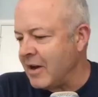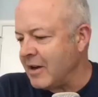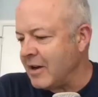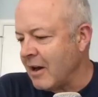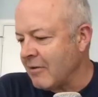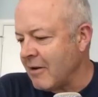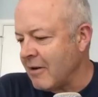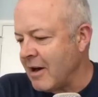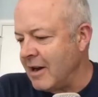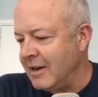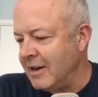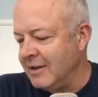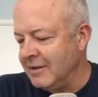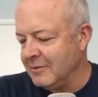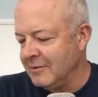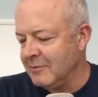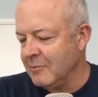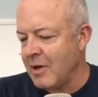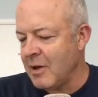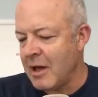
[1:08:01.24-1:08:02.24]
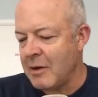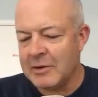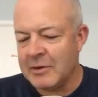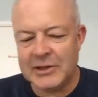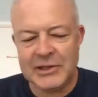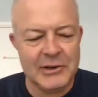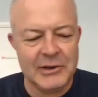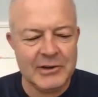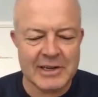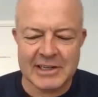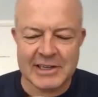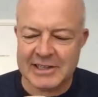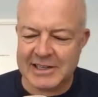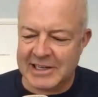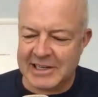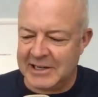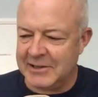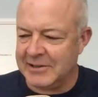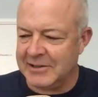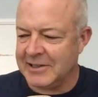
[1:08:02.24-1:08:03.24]
All right. Well, I wish you
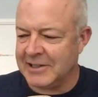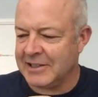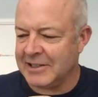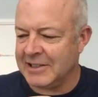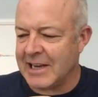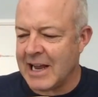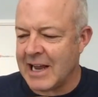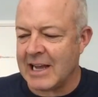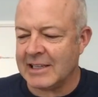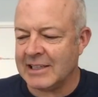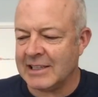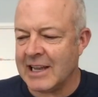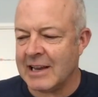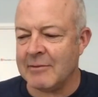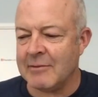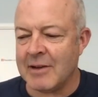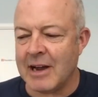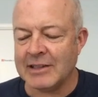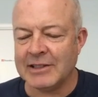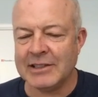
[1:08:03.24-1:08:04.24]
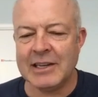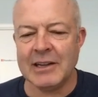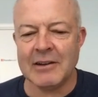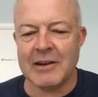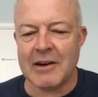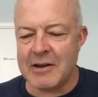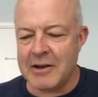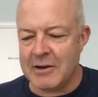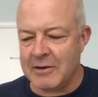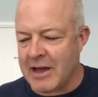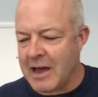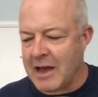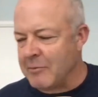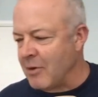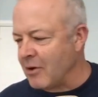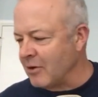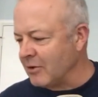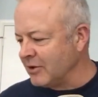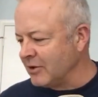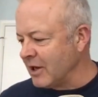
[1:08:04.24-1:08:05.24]
continued success, and I still owe you that
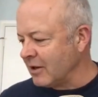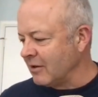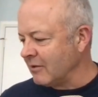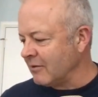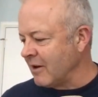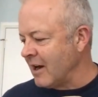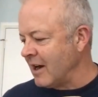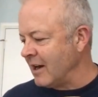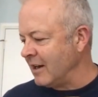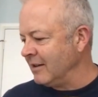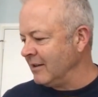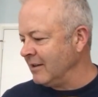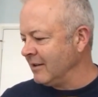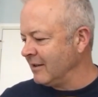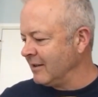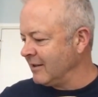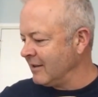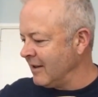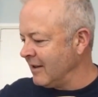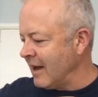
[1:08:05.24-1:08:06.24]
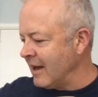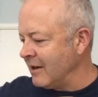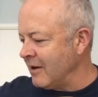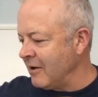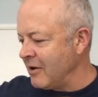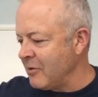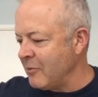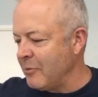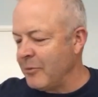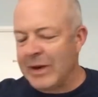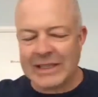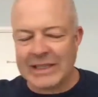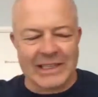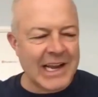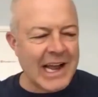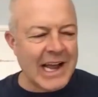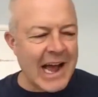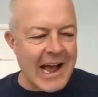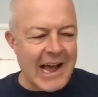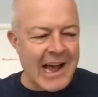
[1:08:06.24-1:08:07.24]
motorcycle ride. I know you're a
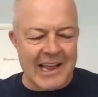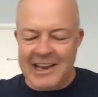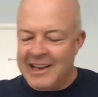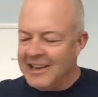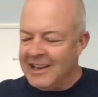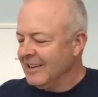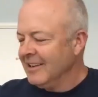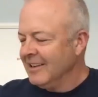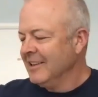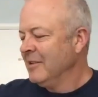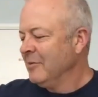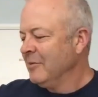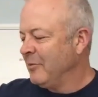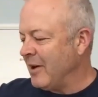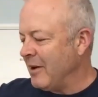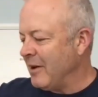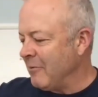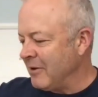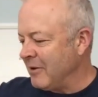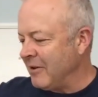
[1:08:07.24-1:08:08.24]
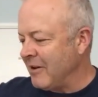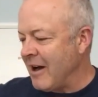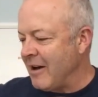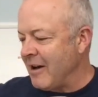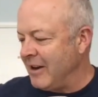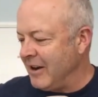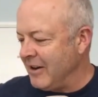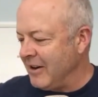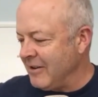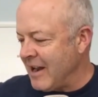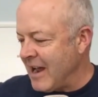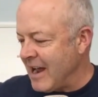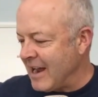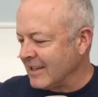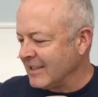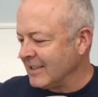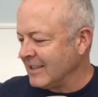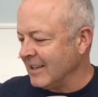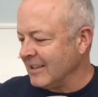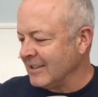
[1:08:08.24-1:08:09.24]
busy guy, but when you're out here
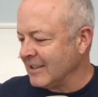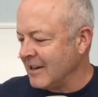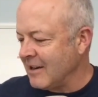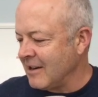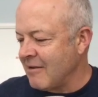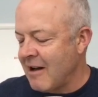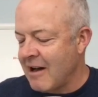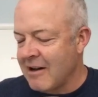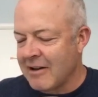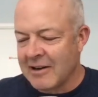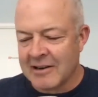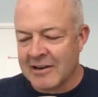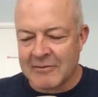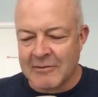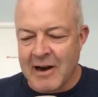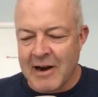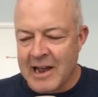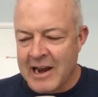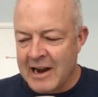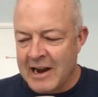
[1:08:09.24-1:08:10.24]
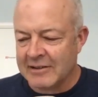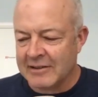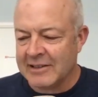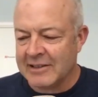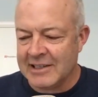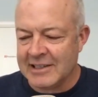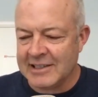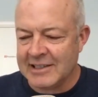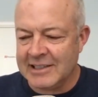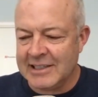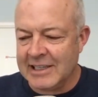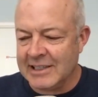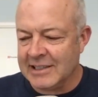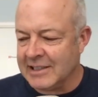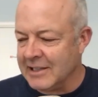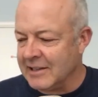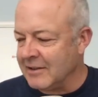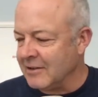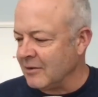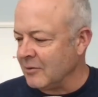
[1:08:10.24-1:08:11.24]
next, let's go out on a ride out to
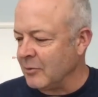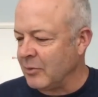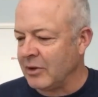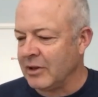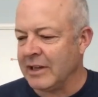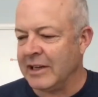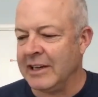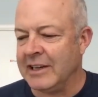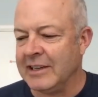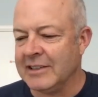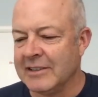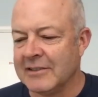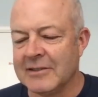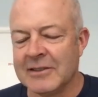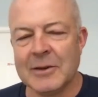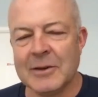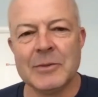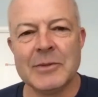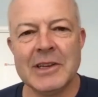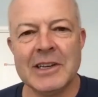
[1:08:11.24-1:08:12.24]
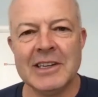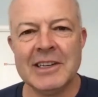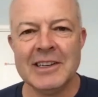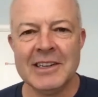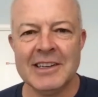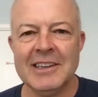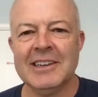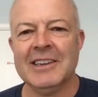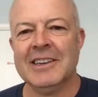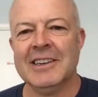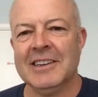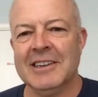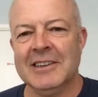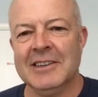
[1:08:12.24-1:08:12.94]
Stinson or Bolinas or something. I